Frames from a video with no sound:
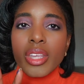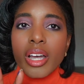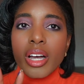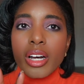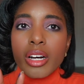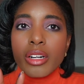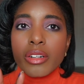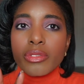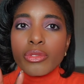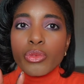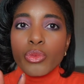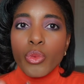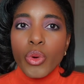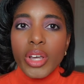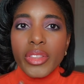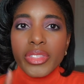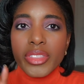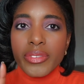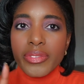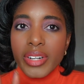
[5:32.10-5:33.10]
of
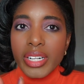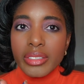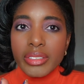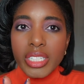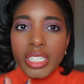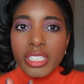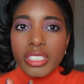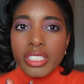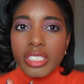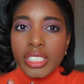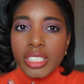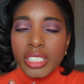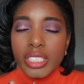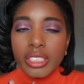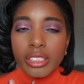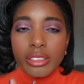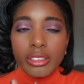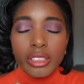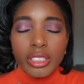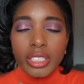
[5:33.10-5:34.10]
what the
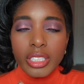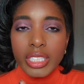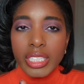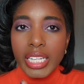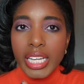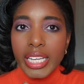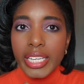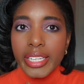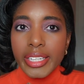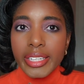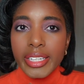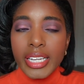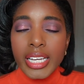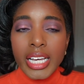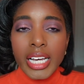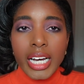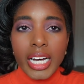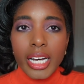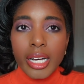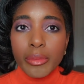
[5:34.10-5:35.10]
foundation looked like.
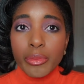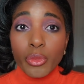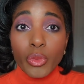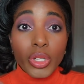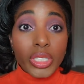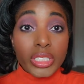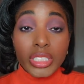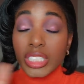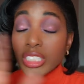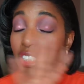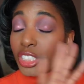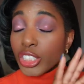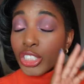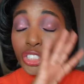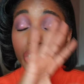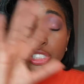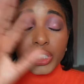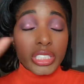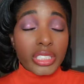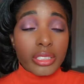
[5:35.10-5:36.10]
One
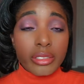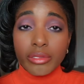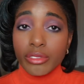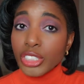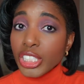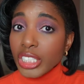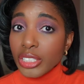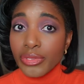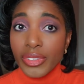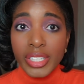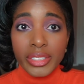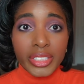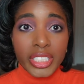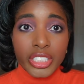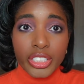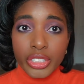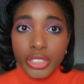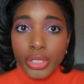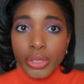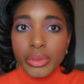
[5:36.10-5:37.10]
that's just
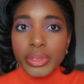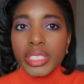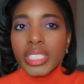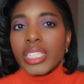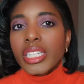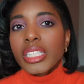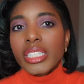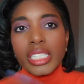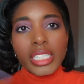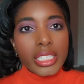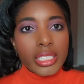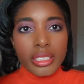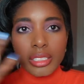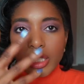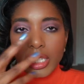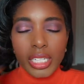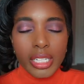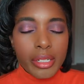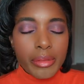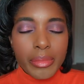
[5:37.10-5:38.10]
foundation only, and then
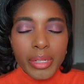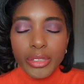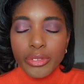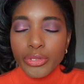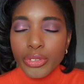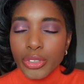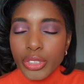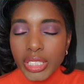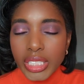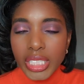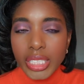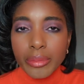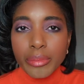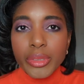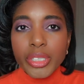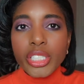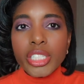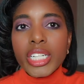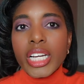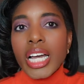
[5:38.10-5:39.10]
my full glam
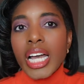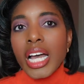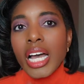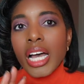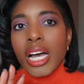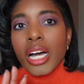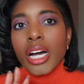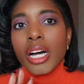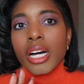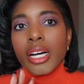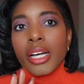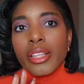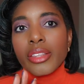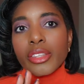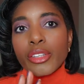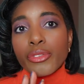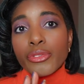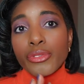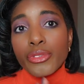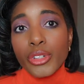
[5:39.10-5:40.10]
look.
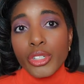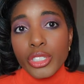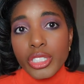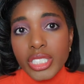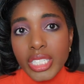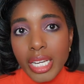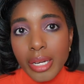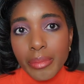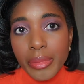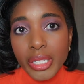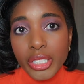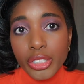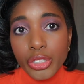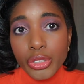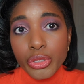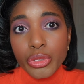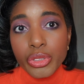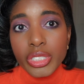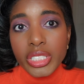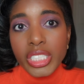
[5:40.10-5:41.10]
The first time I
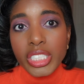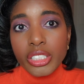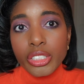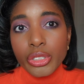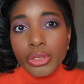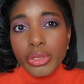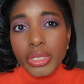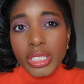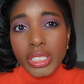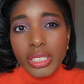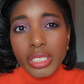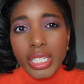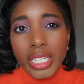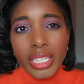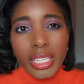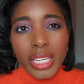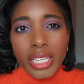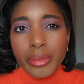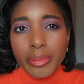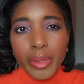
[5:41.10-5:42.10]
used it
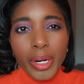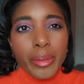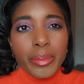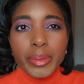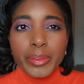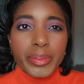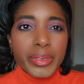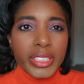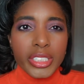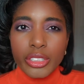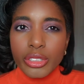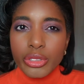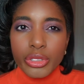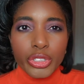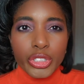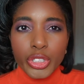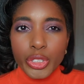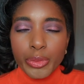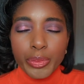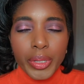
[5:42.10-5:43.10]
I probably
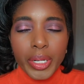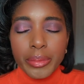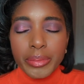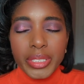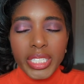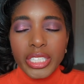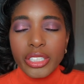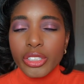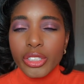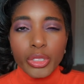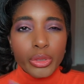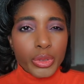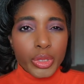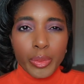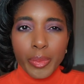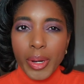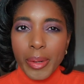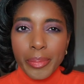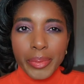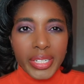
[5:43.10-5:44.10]
used 2 pumps. I don't know, it was a
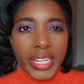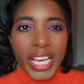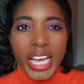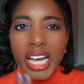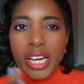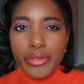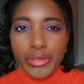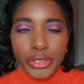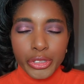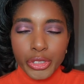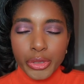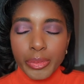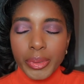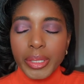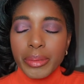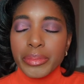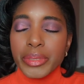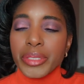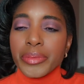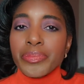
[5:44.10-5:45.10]
pump and a half or 2
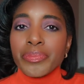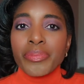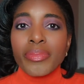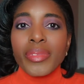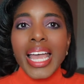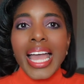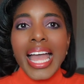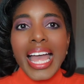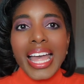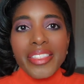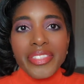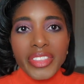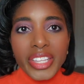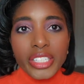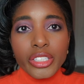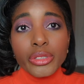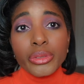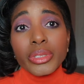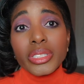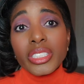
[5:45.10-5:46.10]
pumps. And
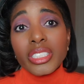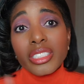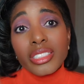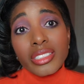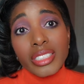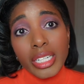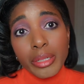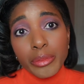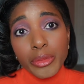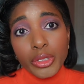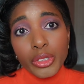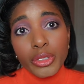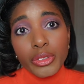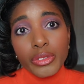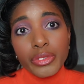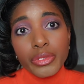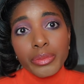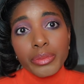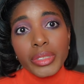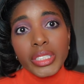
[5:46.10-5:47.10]
then you will see a demo
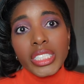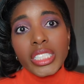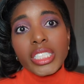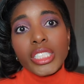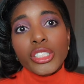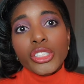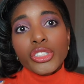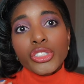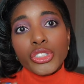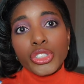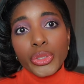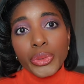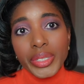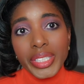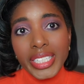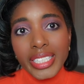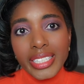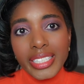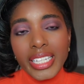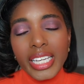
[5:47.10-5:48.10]
of me
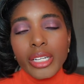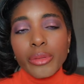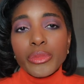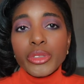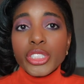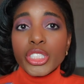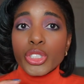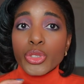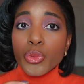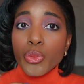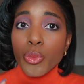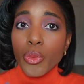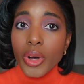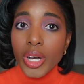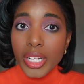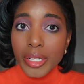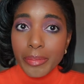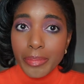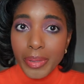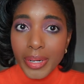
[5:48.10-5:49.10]
doing it again with just
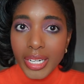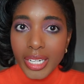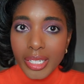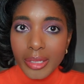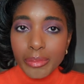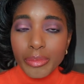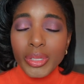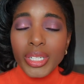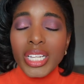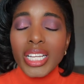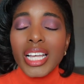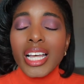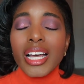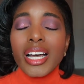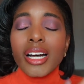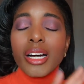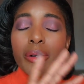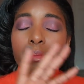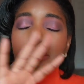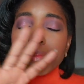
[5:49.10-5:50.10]
1 pump,
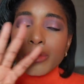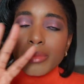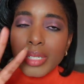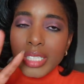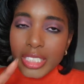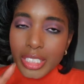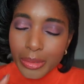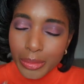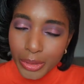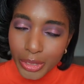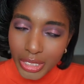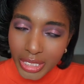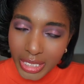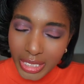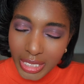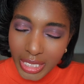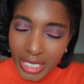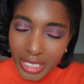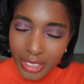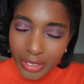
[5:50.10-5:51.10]
much more
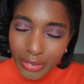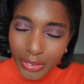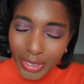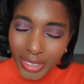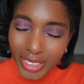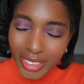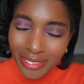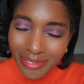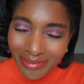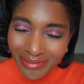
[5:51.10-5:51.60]
successful.